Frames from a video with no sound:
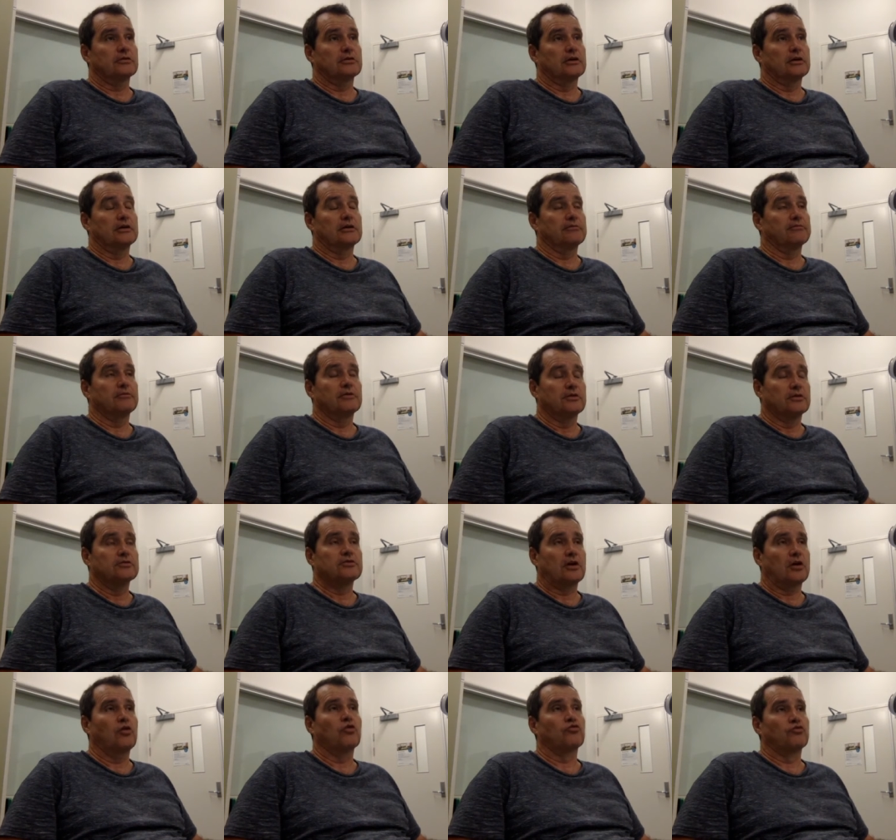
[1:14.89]
Uh, there's
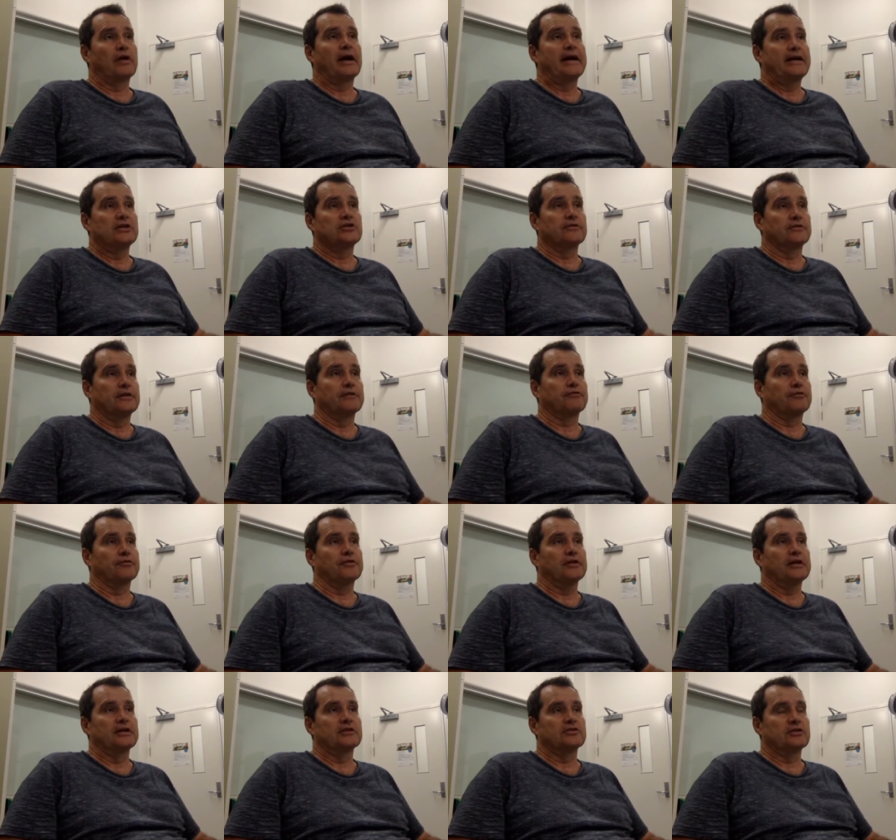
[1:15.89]
a whole range of
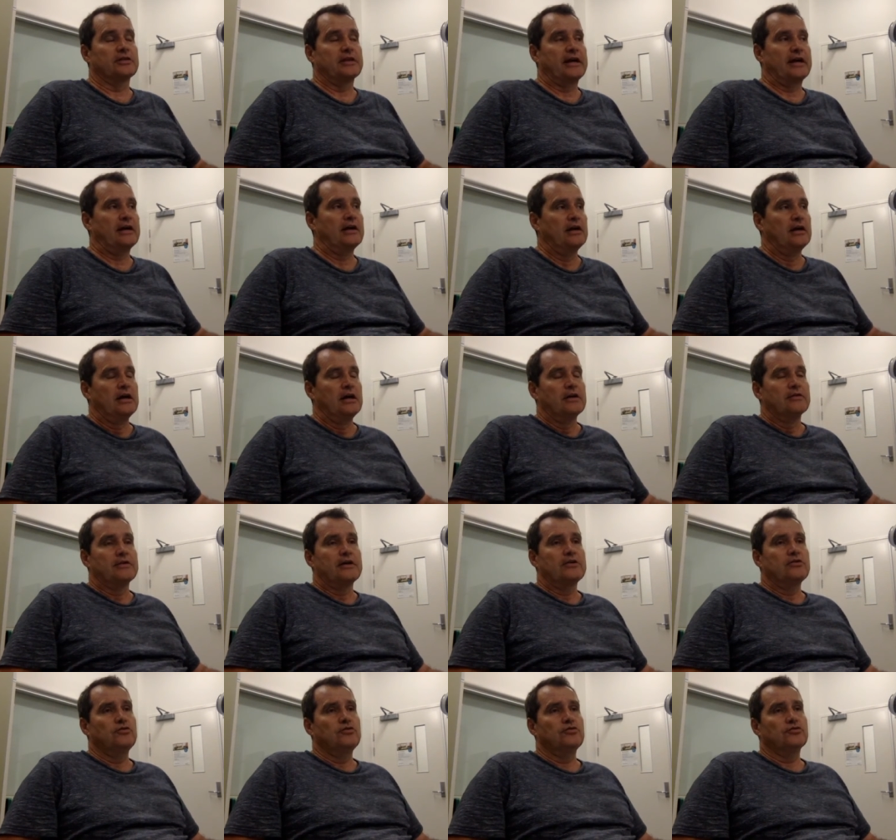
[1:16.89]
different things, and they're,
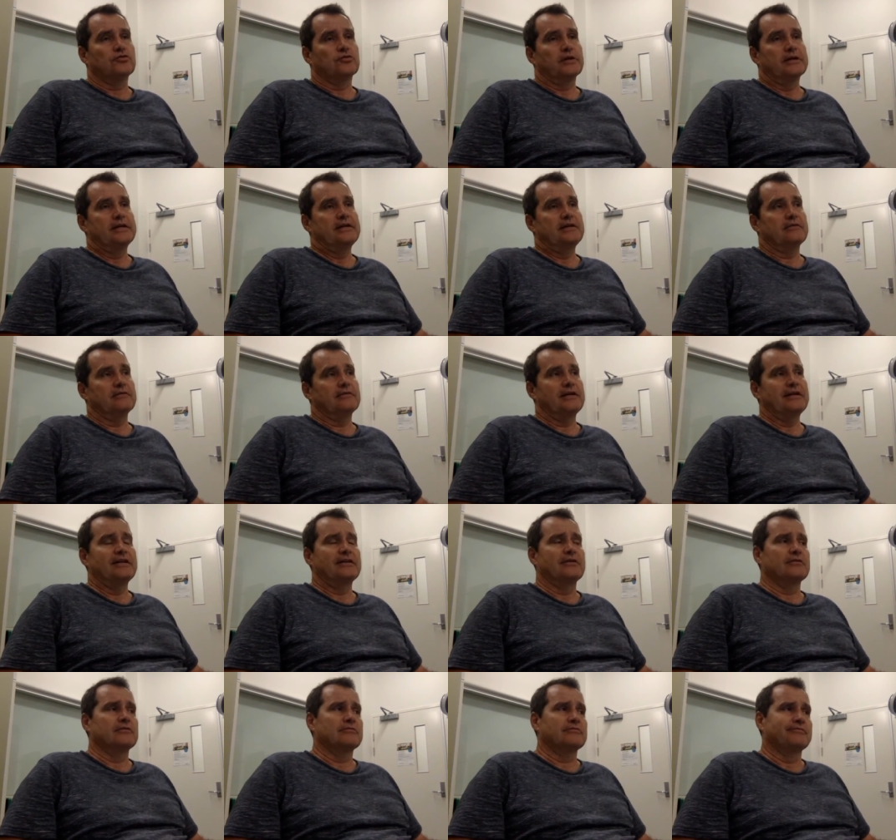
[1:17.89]
they're usually
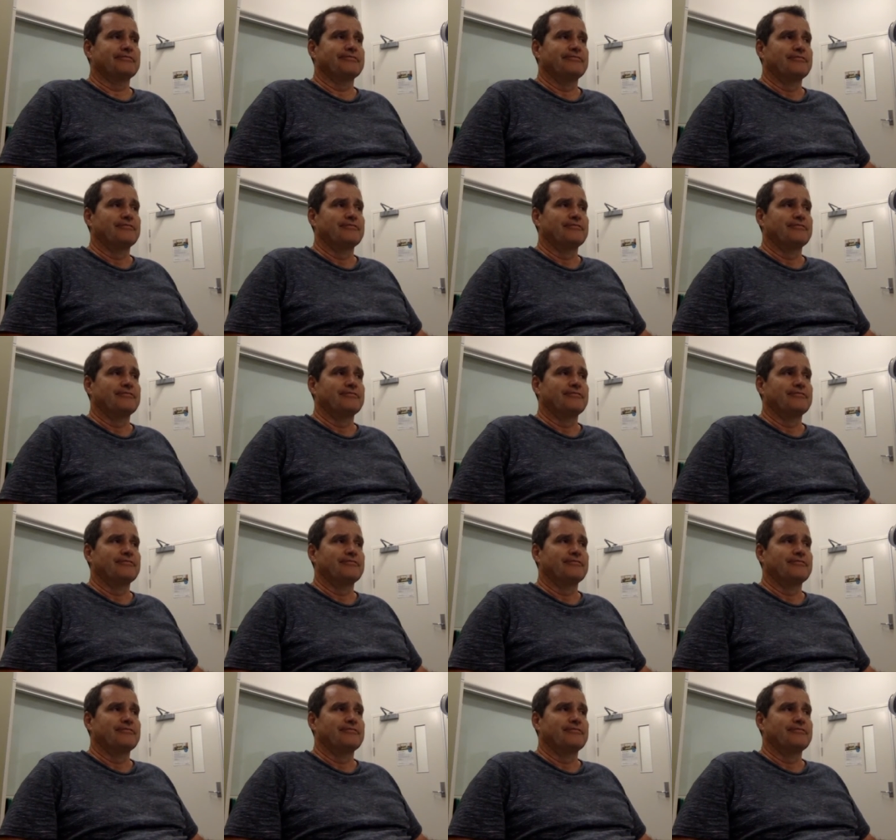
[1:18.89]
in